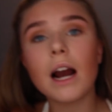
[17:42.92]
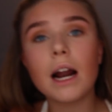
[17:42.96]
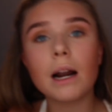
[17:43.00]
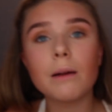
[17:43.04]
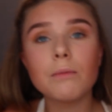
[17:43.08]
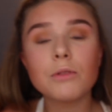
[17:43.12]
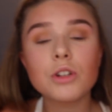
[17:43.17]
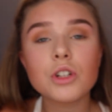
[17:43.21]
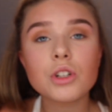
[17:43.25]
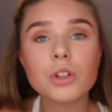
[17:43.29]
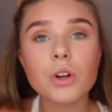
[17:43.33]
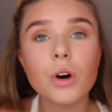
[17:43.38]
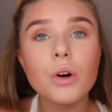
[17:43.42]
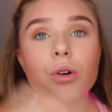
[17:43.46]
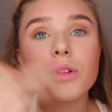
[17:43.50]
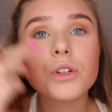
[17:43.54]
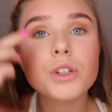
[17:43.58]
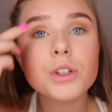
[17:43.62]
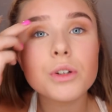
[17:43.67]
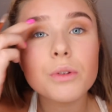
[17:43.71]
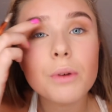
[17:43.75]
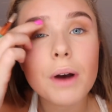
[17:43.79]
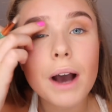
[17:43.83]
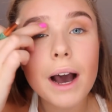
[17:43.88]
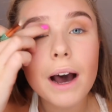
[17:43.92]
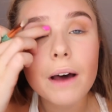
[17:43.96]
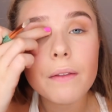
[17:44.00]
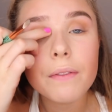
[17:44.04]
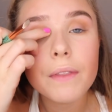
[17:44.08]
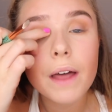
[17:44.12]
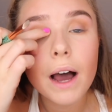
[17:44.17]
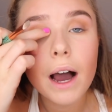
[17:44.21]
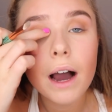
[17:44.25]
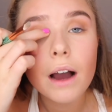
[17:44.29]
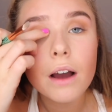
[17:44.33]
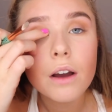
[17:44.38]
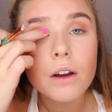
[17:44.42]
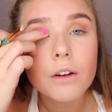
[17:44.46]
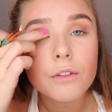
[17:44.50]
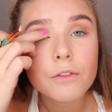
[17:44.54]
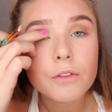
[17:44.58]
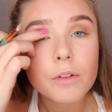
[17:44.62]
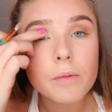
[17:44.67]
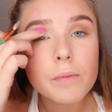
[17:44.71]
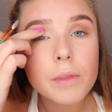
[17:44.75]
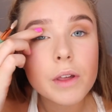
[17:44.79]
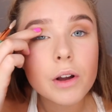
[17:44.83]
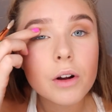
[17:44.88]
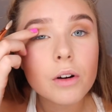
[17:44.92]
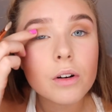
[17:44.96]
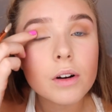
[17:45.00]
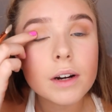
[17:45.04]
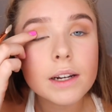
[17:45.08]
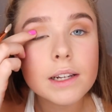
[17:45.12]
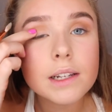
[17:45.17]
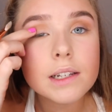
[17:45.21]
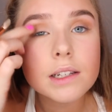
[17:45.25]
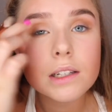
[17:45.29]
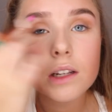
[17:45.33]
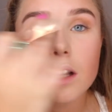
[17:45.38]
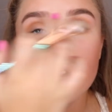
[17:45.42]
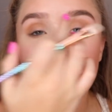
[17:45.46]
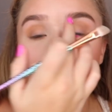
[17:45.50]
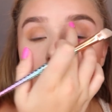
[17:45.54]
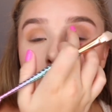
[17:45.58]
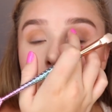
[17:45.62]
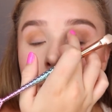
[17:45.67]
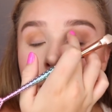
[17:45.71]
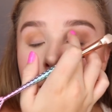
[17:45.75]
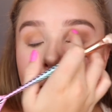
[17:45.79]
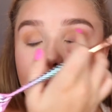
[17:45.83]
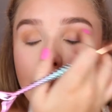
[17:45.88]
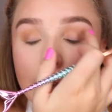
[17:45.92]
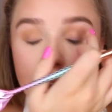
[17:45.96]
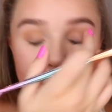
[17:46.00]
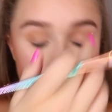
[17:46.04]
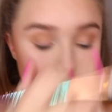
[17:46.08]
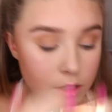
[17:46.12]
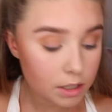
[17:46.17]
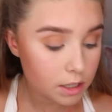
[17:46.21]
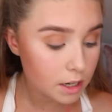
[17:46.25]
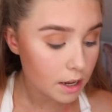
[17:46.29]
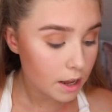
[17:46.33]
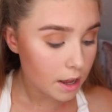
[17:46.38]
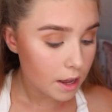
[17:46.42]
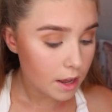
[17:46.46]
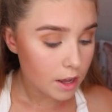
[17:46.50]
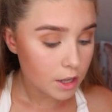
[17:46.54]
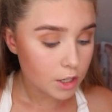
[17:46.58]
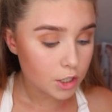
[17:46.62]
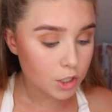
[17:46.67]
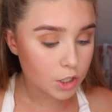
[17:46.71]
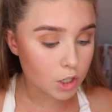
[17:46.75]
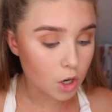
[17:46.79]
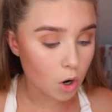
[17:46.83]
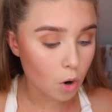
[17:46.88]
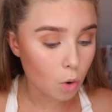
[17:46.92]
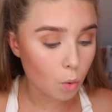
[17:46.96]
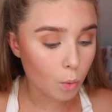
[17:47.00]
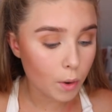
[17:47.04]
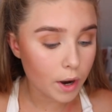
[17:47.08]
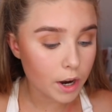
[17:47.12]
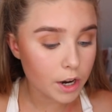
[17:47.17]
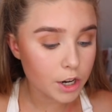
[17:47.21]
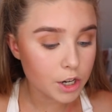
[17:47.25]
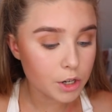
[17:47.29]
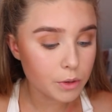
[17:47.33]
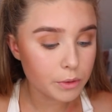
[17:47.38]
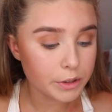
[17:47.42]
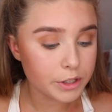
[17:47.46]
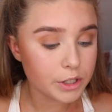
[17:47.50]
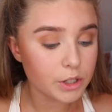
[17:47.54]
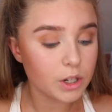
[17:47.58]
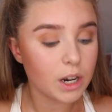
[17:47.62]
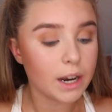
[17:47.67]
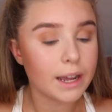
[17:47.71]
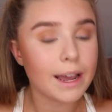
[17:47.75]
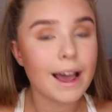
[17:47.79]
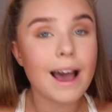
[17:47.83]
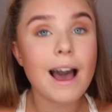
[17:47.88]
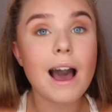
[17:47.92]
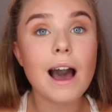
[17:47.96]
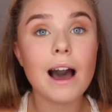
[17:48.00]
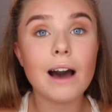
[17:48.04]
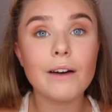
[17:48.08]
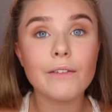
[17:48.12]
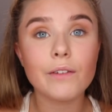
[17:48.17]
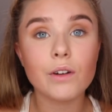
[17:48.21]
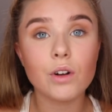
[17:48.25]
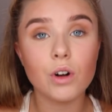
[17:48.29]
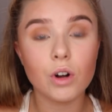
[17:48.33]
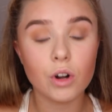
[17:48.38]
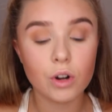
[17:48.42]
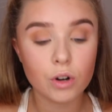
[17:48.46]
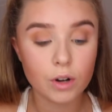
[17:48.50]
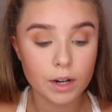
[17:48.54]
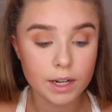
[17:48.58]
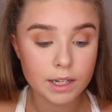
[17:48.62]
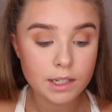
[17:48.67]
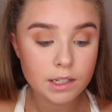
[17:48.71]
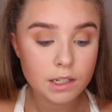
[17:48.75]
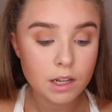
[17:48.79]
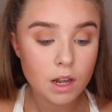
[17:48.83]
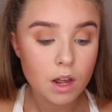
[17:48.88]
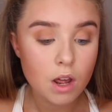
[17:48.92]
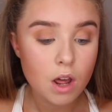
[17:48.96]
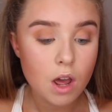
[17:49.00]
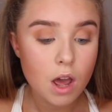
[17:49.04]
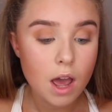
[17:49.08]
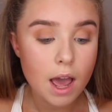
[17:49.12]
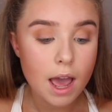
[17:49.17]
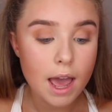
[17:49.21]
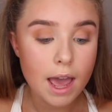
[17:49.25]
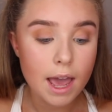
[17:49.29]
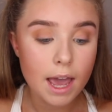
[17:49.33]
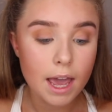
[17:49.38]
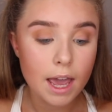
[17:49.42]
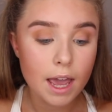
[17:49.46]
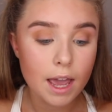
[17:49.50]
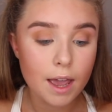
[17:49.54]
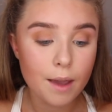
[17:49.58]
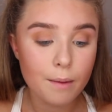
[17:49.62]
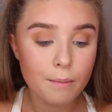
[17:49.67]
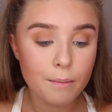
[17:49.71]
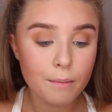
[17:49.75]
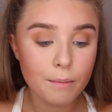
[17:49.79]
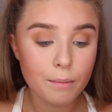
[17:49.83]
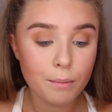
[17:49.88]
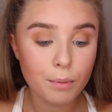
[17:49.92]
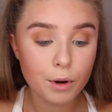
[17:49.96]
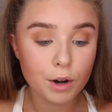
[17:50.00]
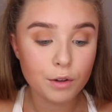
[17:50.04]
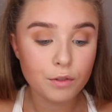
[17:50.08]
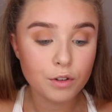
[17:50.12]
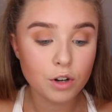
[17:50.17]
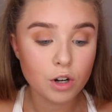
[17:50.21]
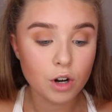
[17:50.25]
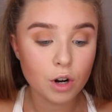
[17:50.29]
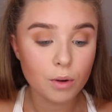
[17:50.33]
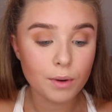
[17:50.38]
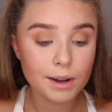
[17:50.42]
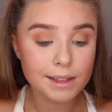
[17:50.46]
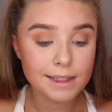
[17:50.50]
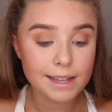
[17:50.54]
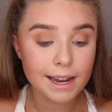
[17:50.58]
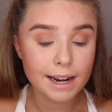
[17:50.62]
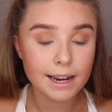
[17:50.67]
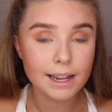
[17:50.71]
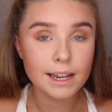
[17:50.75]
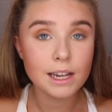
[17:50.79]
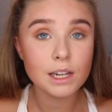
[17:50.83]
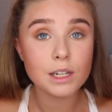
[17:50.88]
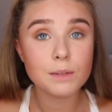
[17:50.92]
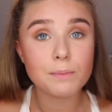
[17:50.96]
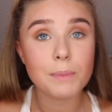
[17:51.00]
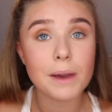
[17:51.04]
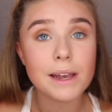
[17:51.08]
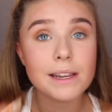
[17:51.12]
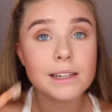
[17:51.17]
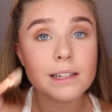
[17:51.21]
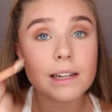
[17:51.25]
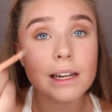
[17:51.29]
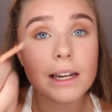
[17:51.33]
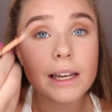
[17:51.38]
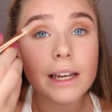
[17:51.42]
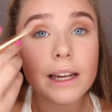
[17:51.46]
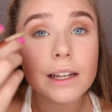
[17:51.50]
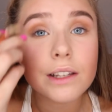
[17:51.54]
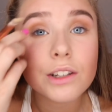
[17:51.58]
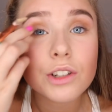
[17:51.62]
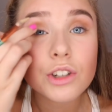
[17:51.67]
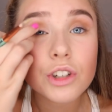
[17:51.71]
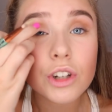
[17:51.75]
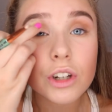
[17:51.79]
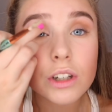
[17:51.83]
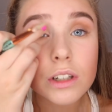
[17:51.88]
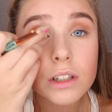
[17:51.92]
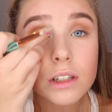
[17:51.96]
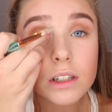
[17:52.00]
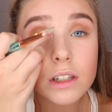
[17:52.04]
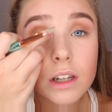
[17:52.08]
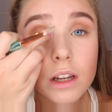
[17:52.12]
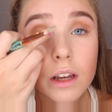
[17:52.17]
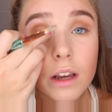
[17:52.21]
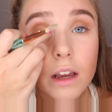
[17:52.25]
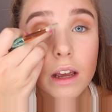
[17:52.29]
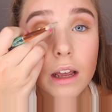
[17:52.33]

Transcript: and I'm just going to add that from the crease going out. So where you would do like a half cut crease. But if you don't know what that is, basically it's just